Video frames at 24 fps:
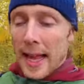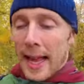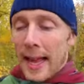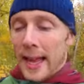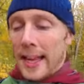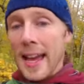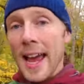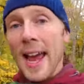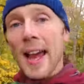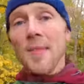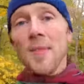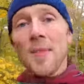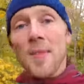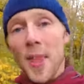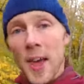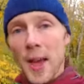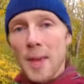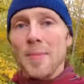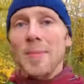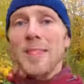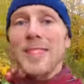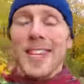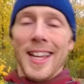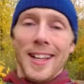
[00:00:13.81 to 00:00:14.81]
and have
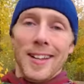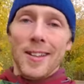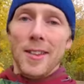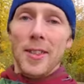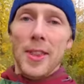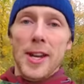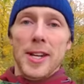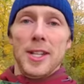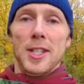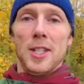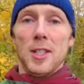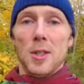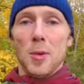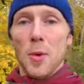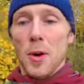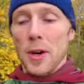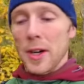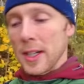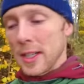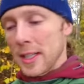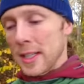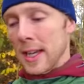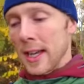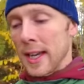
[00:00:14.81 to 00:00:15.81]
them tell their
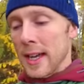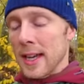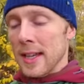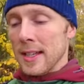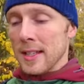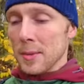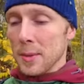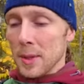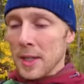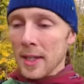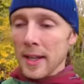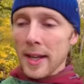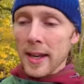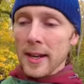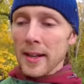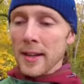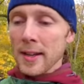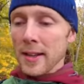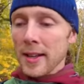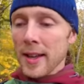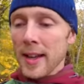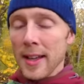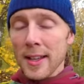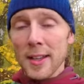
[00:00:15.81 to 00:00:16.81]
stories so we can get a
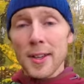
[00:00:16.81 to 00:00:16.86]
good,